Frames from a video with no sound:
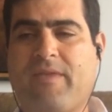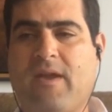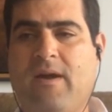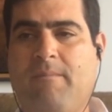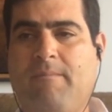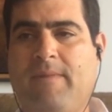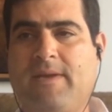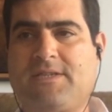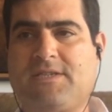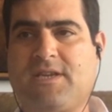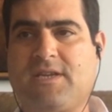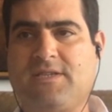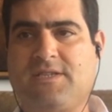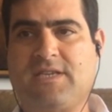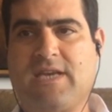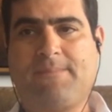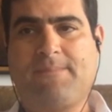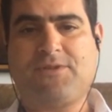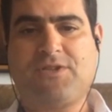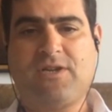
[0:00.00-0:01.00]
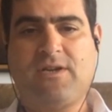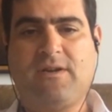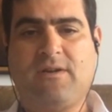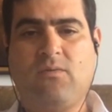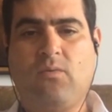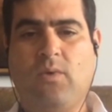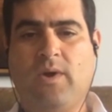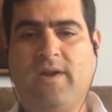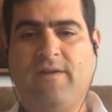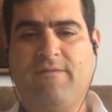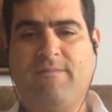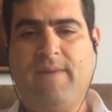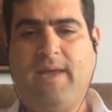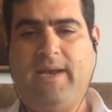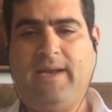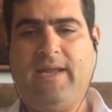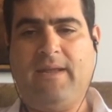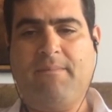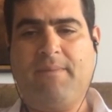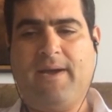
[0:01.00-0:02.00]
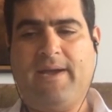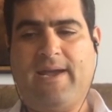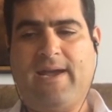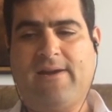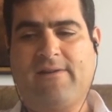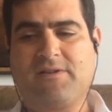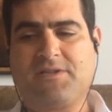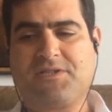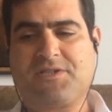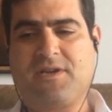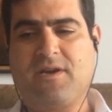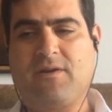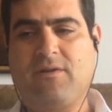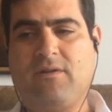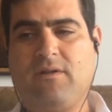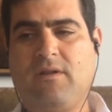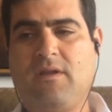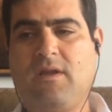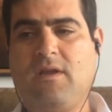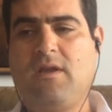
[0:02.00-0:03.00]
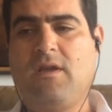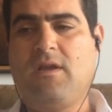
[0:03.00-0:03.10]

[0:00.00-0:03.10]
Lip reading: a misconception, one of many, by Aristotle,